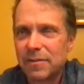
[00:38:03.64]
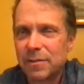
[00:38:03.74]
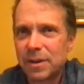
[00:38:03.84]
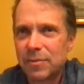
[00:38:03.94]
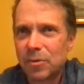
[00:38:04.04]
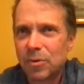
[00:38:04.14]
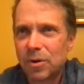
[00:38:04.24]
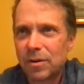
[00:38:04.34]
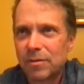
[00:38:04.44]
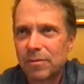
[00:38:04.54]
of them
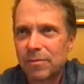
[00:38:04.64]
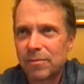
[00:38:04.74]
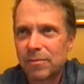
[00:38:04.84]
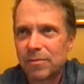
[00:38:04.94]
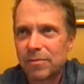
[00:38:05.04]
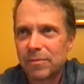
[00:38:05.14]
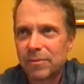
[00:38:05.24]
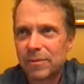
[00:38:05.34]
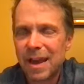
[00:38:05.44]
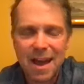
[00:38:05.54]
anymore.
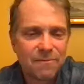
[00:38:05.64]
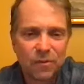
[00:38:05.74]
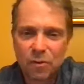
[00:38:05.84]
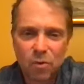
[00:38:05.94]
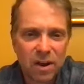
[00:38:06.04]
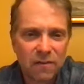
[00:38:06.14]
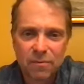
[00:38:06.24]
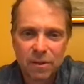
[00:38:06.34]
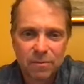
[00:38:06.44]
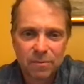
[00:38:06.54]
Yeah, I moved away
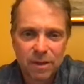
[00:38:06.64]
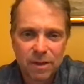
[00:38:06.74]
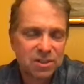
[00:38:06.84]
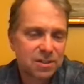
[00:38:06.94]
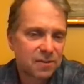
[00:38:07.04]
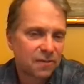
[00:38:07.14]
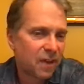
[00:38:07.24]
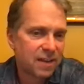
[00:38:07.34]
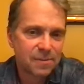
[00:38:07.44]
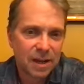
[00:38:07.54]
from them. It was just a
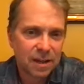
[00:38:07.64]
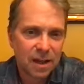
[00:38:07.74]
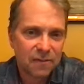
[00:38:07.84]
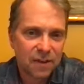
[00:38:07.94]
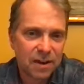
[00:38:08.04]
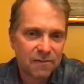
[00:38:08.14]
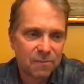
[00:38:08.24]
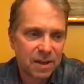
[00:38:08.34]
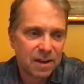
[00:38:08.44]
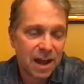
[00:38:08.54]
phase of my life. I've
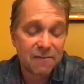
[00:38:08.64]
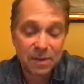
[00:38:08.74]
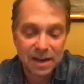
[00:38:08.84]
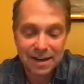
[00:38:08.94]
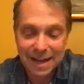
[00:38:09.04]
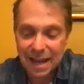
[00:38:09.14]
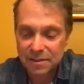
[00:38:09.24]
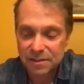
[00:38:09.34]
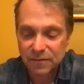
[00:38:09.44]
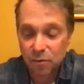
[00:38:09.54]
been
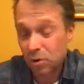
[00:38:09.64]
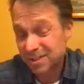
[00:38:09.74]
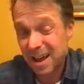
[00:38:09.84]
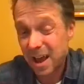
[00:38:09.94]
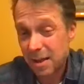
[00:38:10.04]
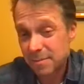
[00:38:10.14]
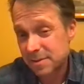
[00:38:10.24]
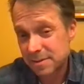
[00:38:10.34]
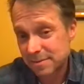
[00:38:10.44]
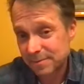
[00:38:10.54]
engaged 4
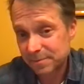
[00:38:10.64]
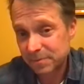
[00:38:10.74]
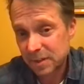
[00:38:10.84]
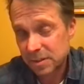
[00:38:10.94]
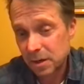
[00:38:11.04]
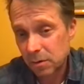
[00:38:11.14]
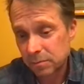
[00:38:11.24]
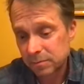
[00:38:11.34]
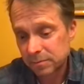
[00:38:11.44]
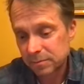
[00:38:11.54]
times.
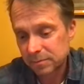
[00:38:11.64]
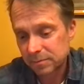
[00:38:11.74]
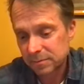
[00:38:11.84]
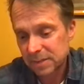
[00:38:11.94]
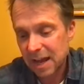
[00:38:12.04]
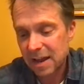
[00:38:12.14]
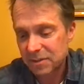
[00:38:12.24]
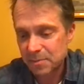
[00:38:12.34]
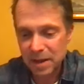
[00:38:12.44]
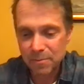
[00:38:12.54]
So I
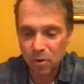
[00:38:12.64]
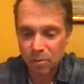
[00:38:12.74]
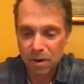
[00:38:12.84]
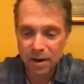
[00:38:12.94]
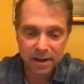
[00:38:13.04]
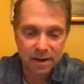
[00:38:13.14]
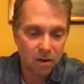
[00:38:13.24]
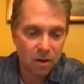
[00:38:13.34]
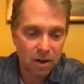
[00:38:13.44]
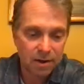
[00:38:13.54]
have spent more money
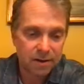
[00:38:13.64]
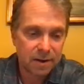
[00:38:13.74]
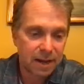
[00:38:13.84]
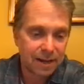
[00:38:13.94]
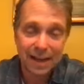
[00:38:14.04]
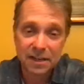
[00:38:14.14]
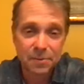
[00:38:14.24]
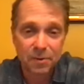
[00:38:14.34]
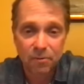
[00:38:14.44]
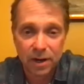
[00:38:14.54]
on
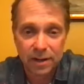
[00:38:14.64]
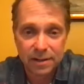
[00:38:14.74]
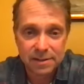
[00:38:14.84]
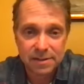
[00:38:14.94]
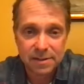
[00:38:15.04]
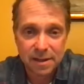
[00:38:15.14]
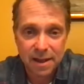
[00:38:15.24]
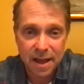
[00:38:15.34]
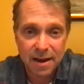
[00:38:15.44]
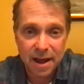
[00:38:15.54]
engagement rings
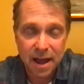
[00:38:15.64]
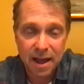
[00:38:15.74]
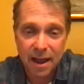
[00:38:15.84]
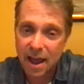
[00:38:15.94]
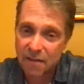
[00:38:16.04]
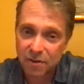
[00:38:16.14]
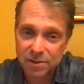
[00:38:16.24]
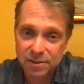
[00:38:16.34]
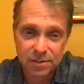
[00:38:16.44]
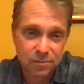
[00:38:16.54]
than I have
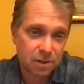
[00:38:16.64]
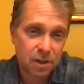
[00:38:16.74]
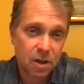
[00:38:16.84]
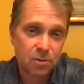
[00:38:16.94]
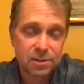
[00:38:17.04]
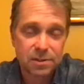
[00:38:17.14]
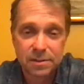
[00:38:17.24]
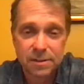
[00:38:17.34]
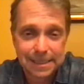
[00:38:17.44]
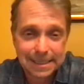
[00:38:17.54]
on student loans.